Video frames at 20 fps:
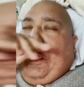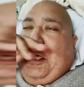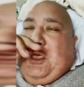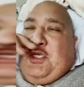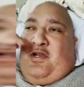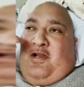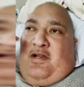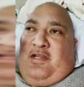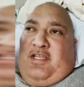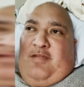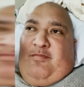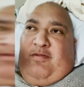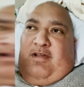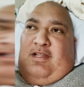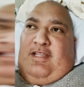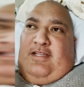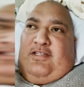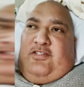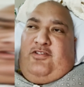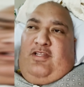trying to get my
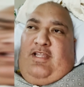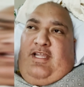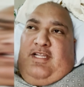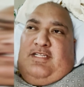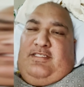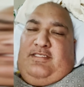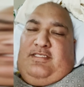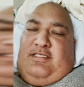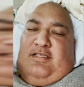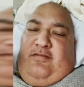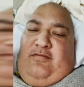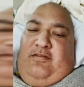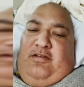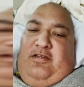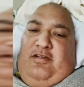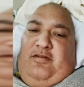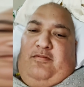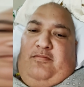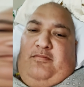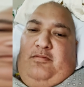electrolytes and stuff
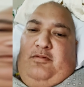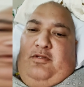up,